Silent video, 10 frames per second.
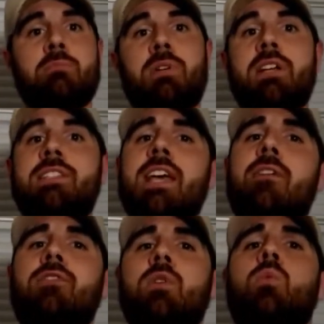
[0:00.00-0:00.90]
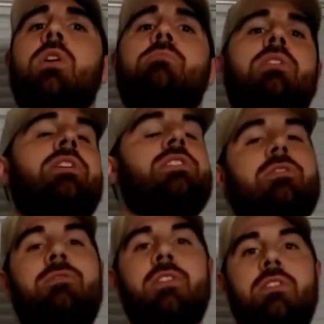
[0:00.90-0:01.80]
but I definitely wanted players to
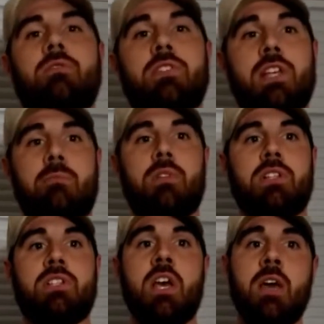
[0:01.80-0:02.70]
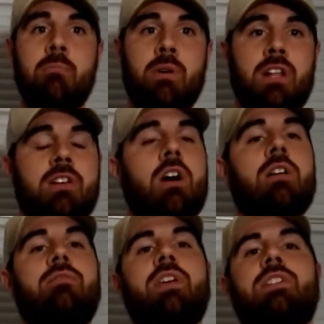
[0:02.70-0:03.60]
feel the resemblance but in a
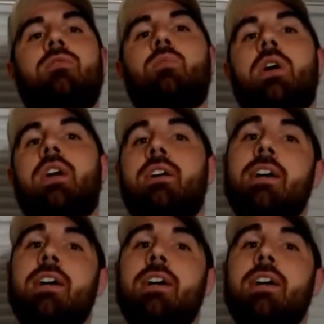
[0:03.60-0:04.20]
non-invasive way.